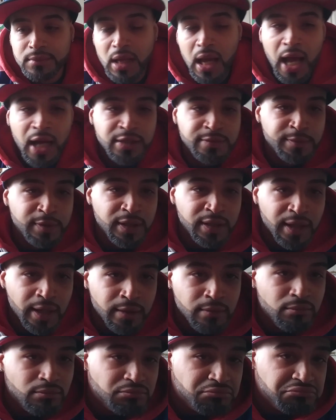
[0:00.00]
asked me
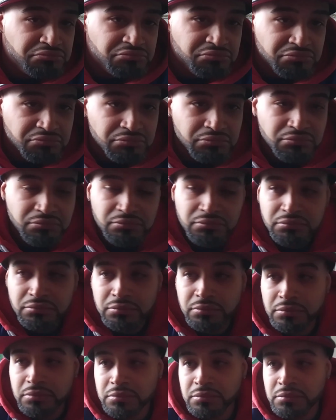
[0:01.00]
again.
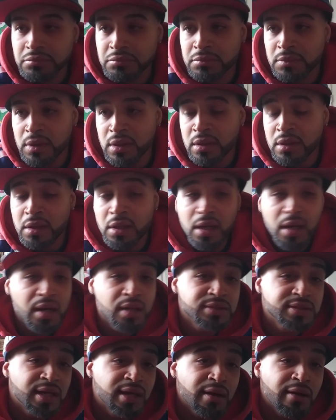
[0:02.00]
I
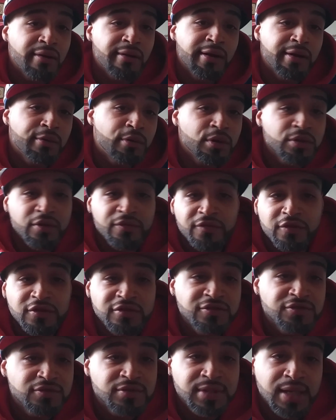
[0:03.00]
was like, alright, well, the
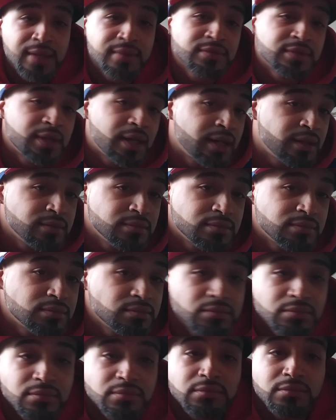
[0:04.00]
first 2 times that
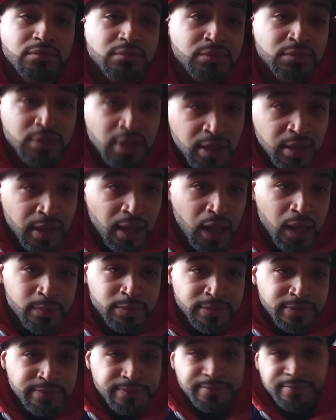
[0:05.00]
nothing
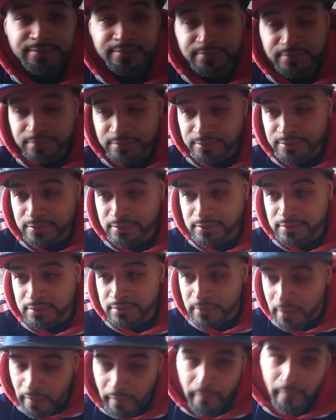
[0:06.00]
happened.
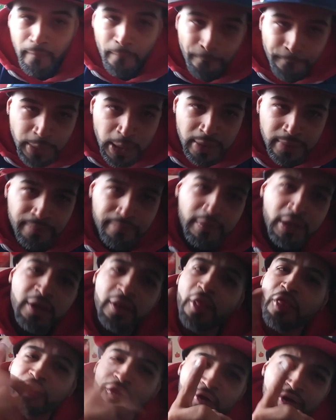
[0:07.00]
But
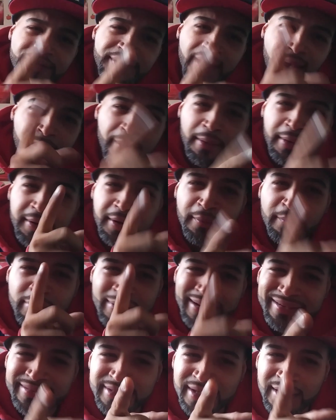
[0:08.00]
the third time, I'm going to
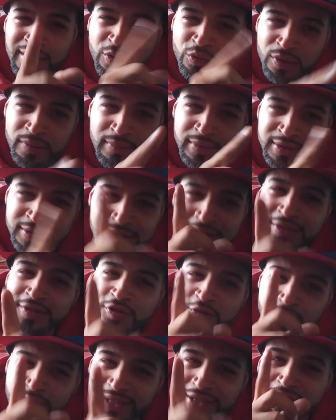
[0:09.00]
bring something with me just
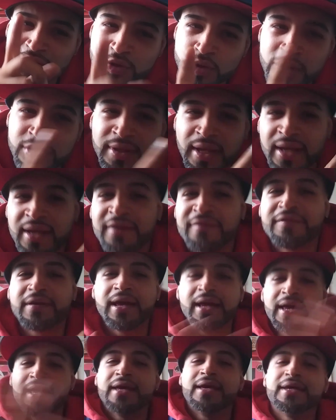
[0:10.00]
to make sure that if
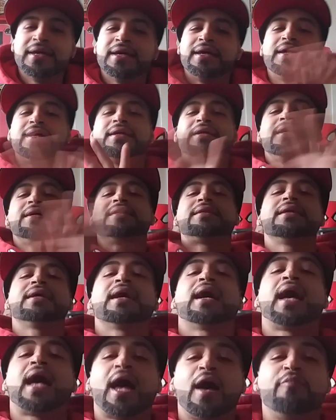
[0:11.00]
anything
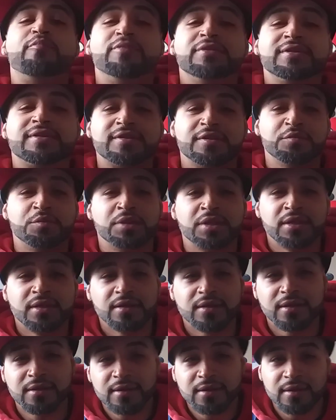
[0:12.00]
happens to me,
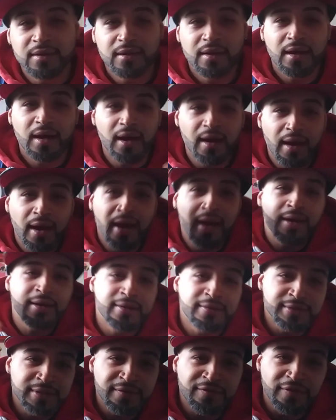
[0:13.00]
I
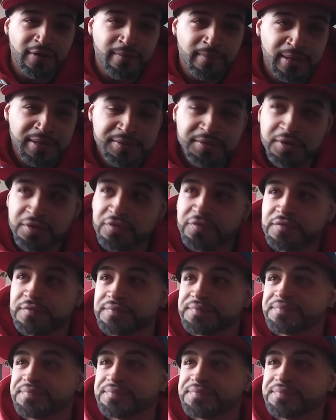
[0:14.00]
can defend myself.